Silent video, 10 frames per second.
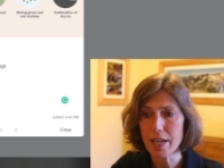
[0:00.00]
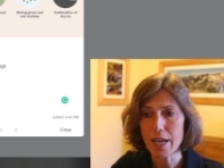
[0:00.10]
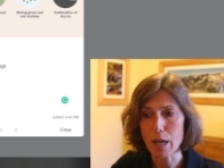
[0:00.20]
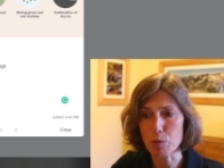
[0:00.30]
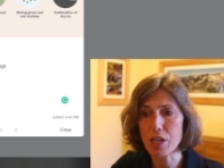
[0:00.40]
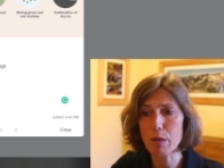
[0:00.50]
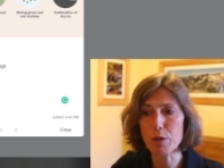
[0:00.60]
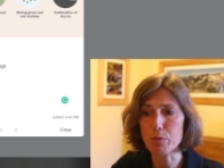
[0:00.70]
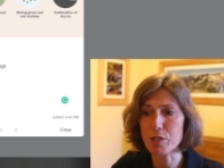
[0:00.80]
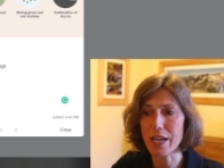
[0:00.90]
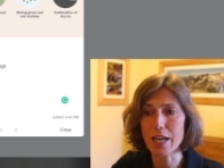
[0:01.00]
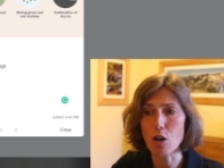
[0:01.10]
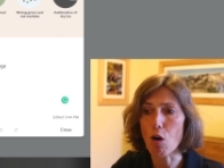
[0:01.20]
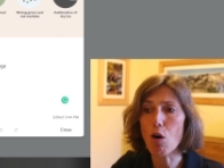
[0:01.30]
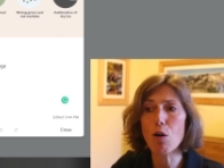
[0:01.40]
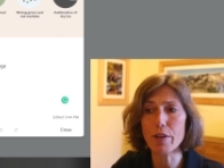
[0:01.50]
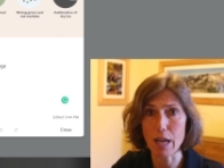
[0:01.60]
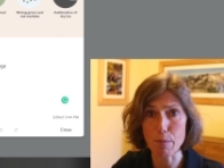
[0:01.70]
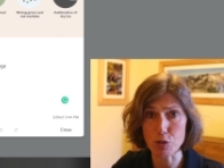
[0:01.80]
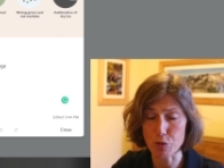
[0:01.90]
and was able to obtain all the
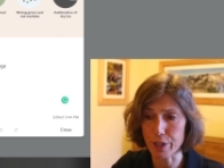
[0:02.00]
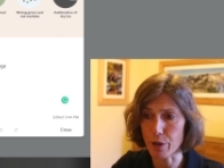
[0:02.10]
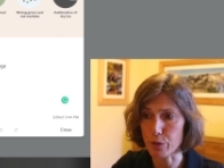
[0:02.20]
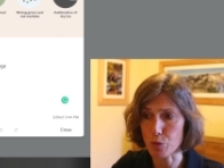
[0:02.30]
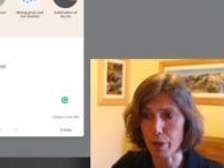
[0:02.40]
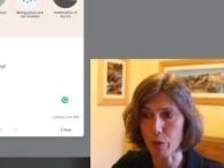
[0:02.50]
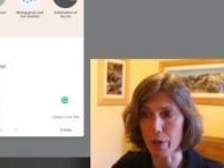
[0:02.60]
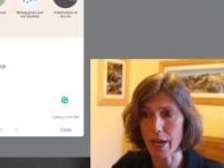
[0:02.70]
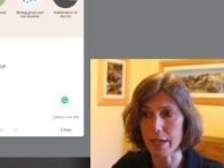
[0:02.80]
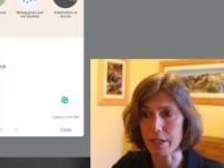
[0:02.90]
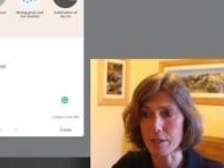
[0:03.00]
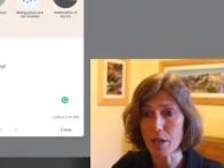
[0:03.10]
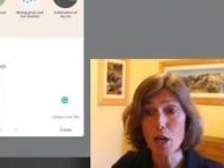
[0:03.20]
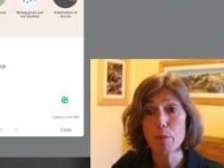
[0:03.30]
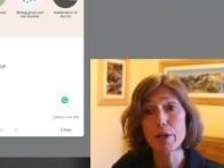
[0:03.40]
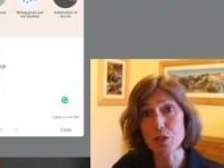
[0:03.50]
chemistry notes we created because a